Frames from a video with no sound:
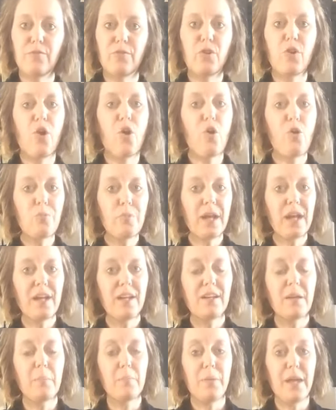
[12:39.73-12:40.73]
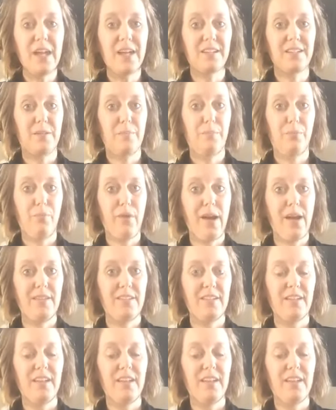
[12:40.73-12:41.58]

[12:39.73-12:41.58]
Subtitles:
for homemade baked bread.